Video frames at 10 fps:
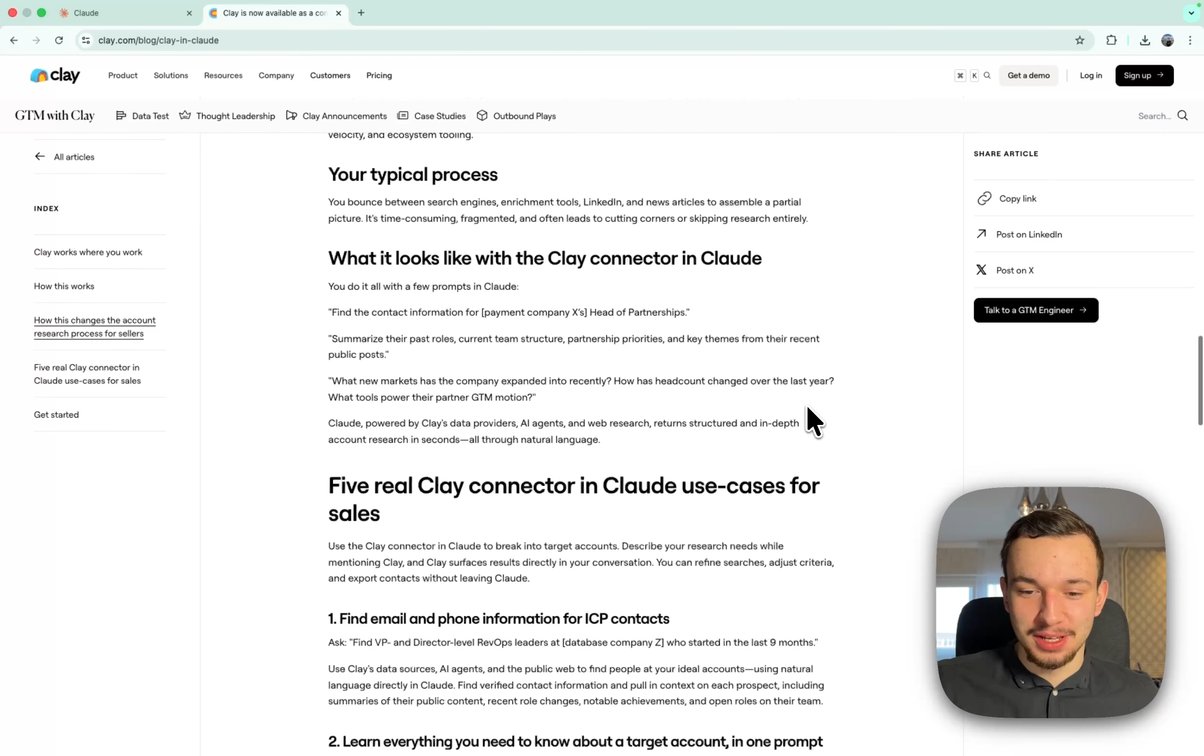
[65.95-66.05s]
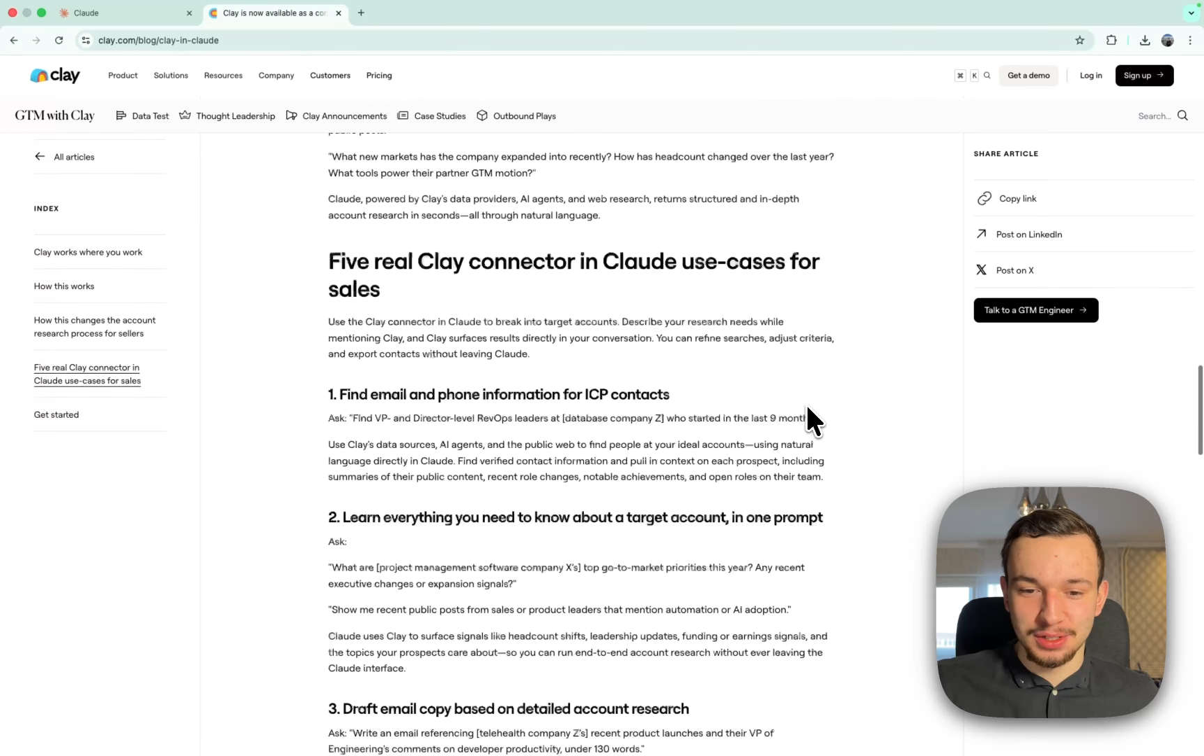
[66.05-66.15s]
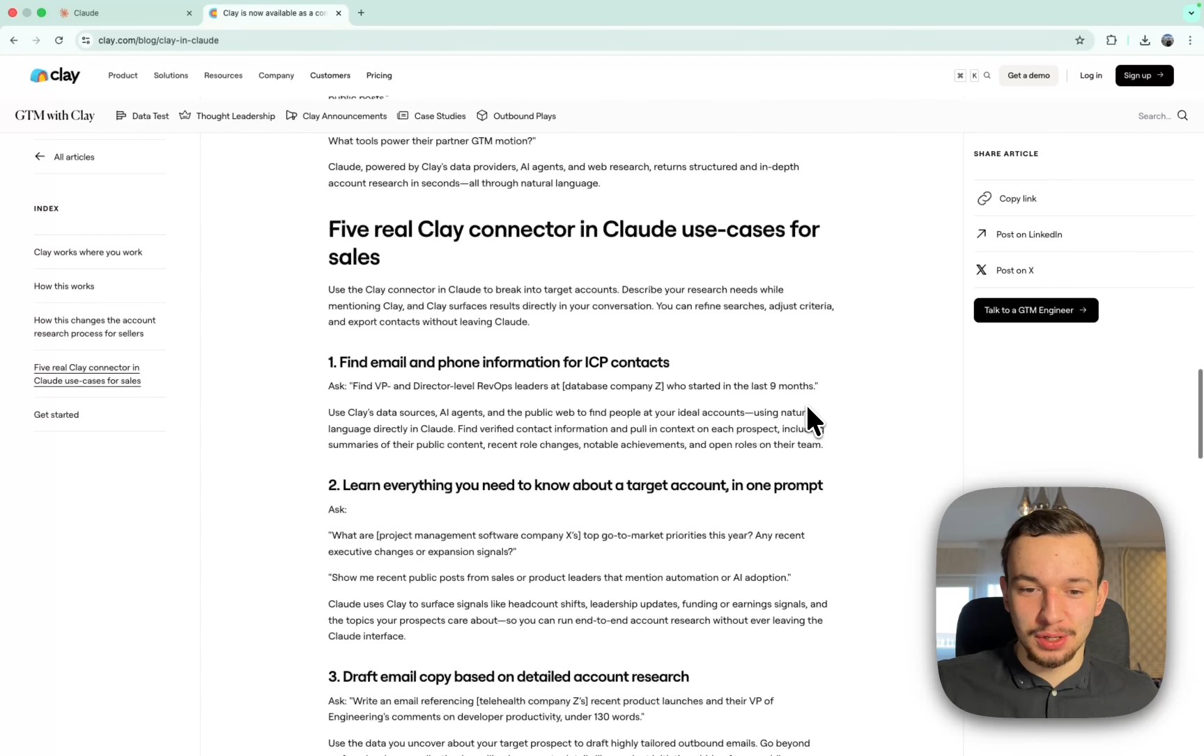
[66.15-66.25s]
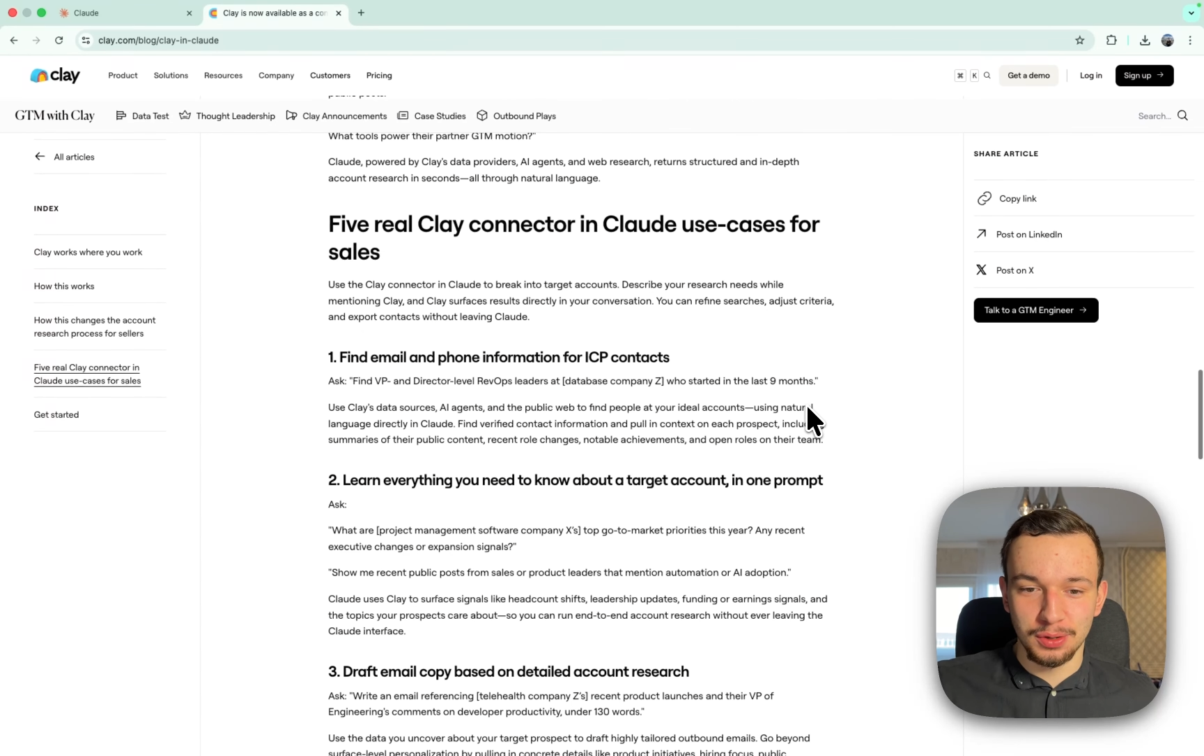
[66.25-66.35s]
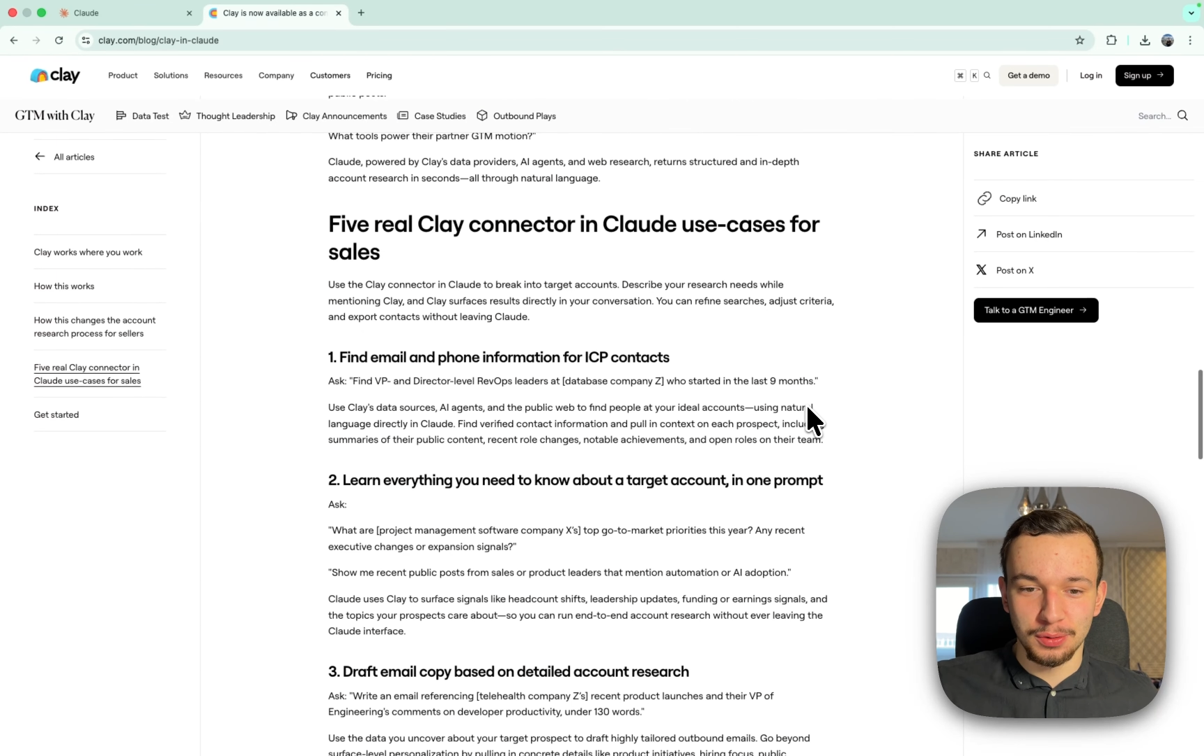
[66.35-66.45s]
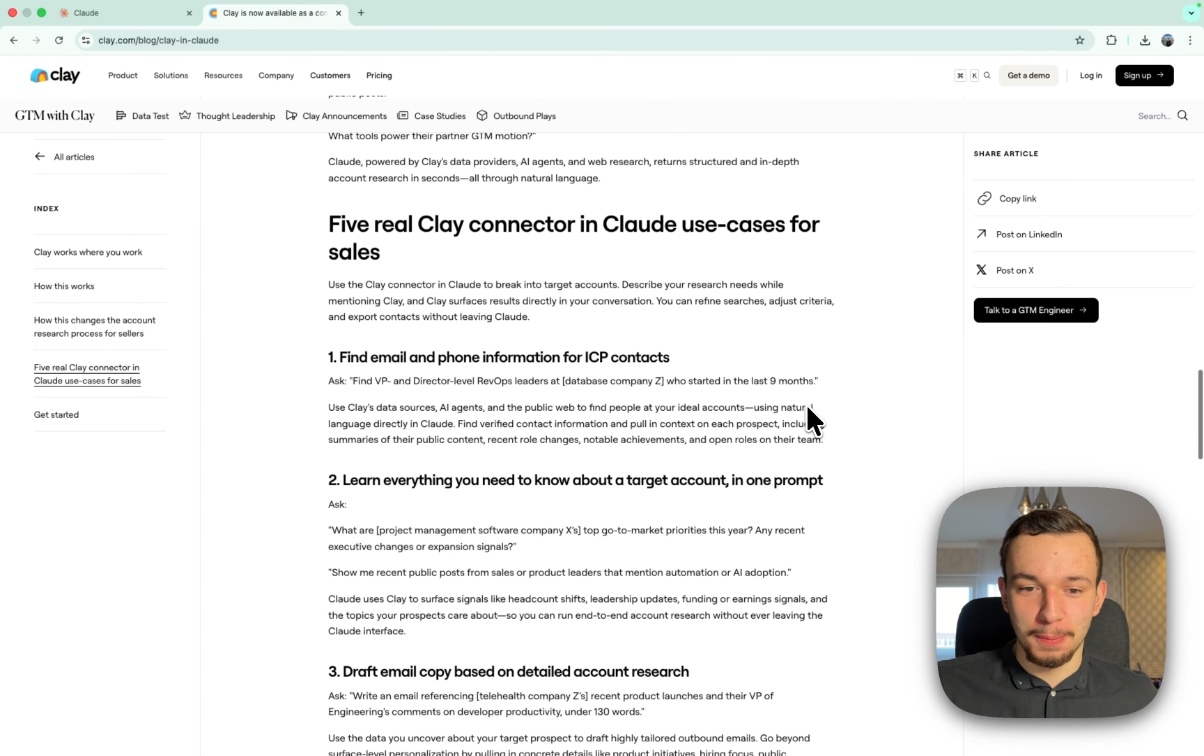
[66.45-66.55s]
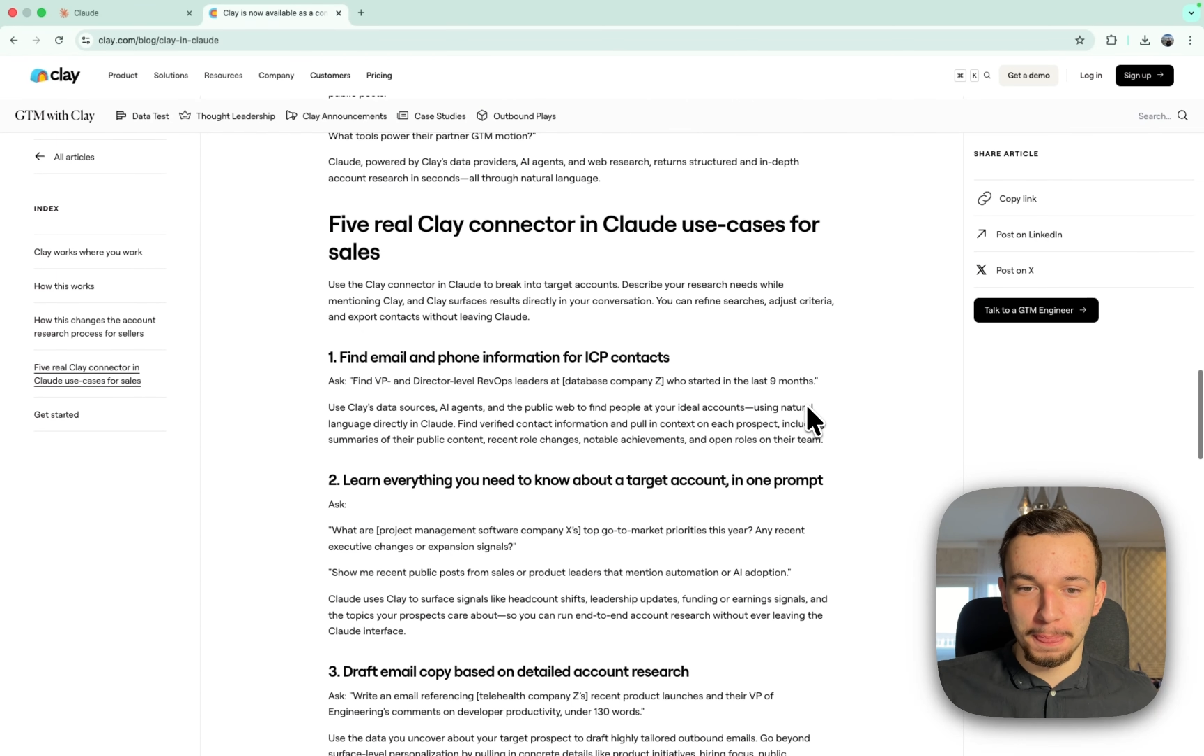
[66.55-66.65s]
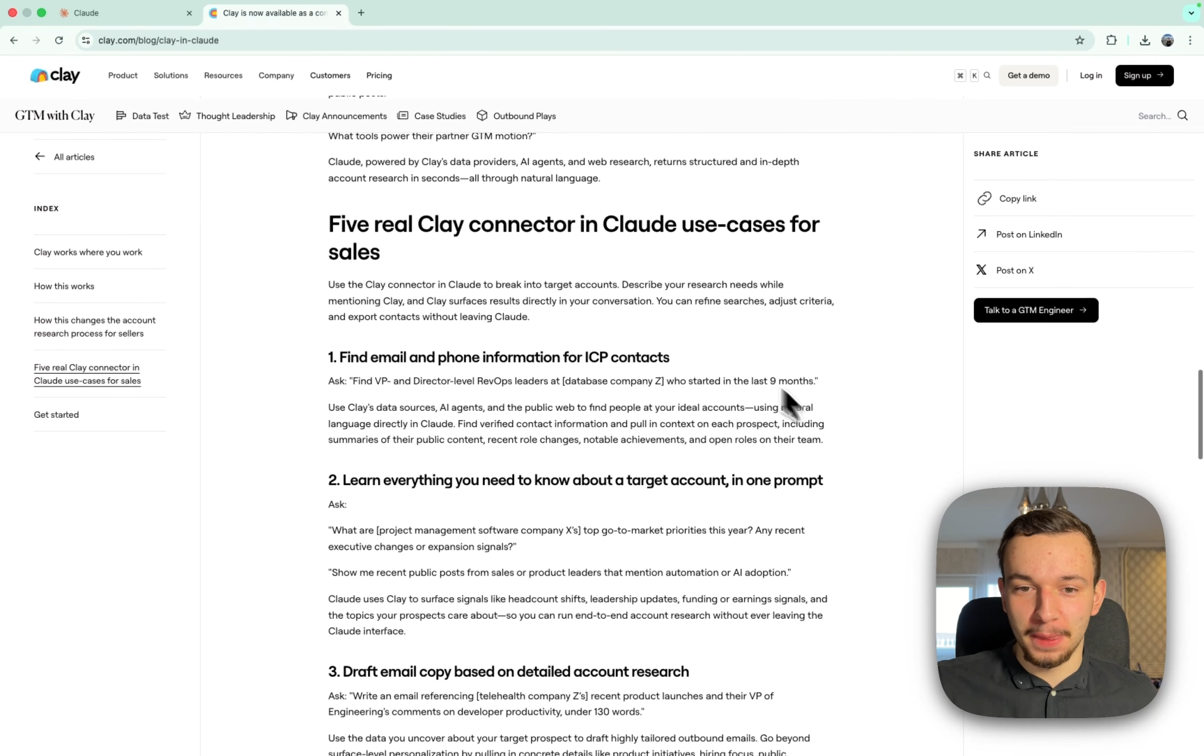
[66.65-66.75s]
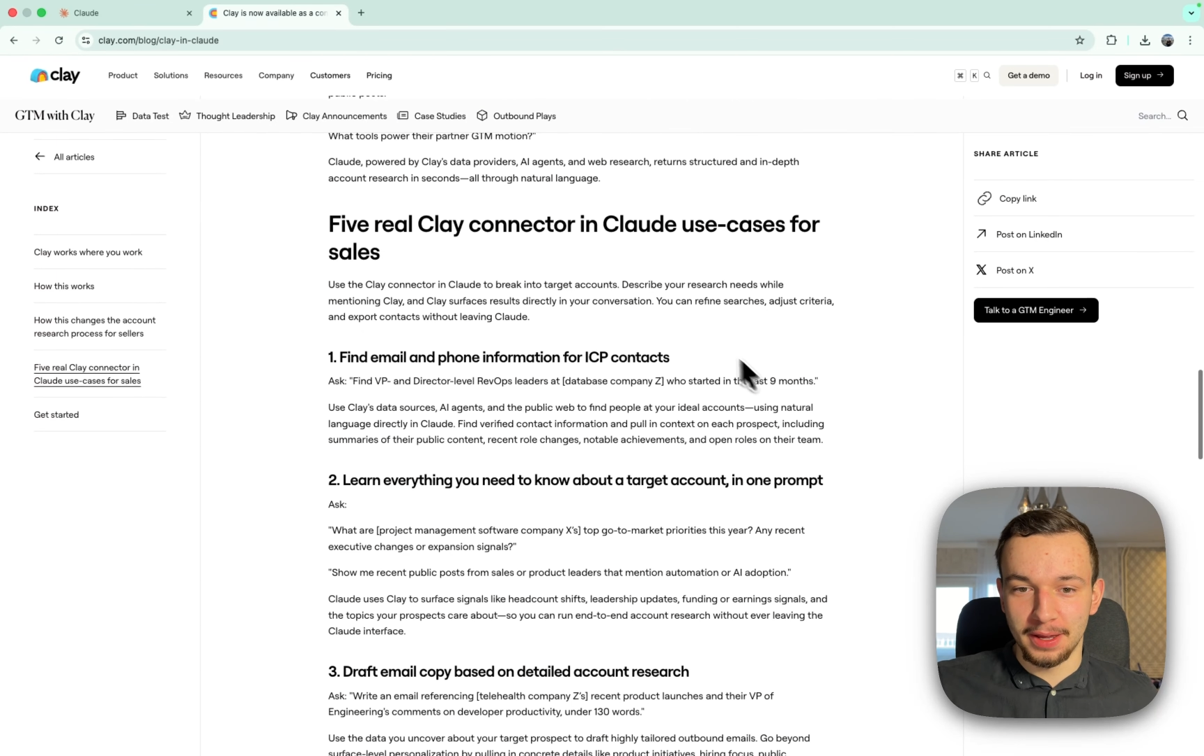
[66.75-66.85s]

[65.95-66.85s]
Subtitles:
So